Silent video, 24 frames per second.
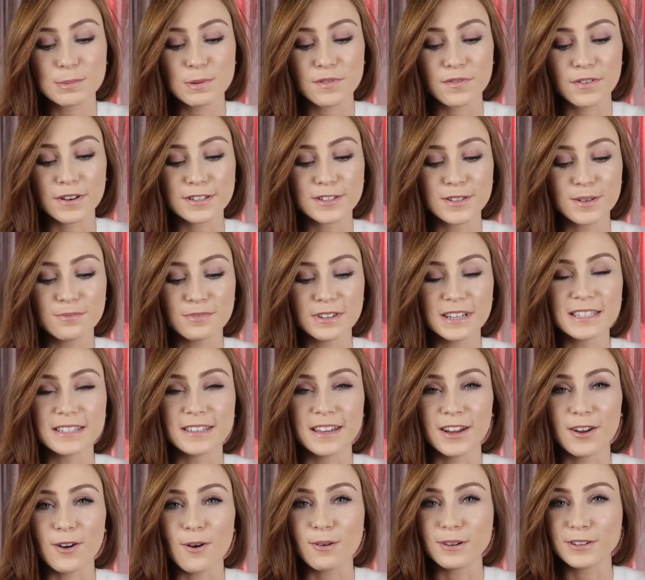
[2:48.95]
but for some reason
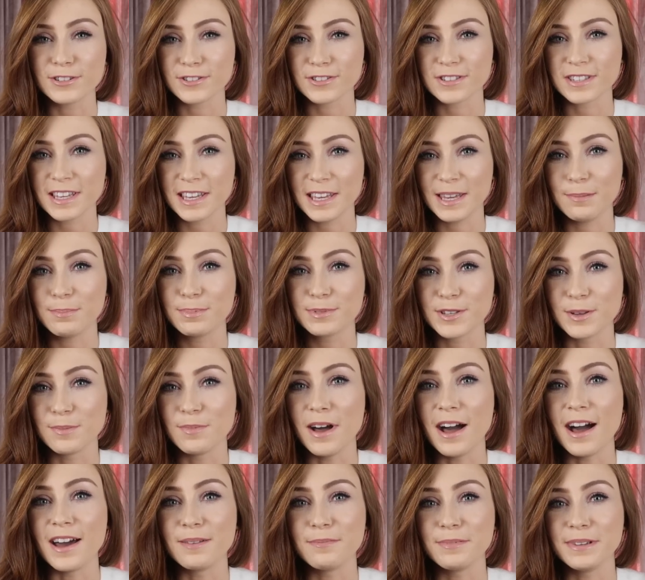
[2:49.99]
I always just keep some
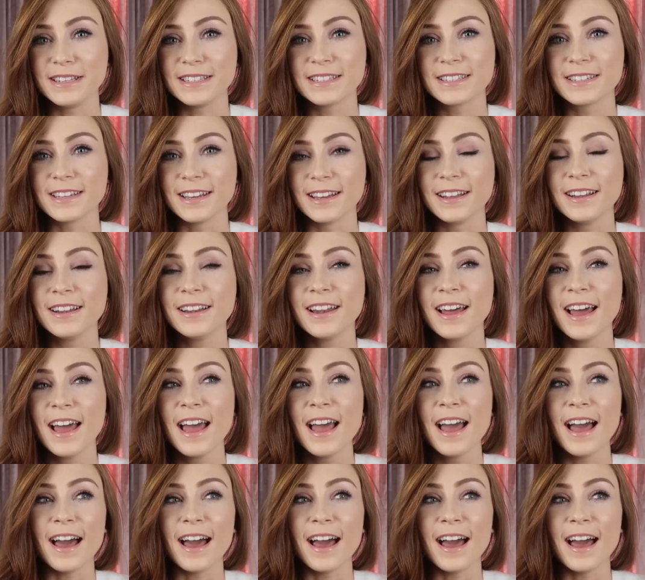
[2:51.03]
on me still,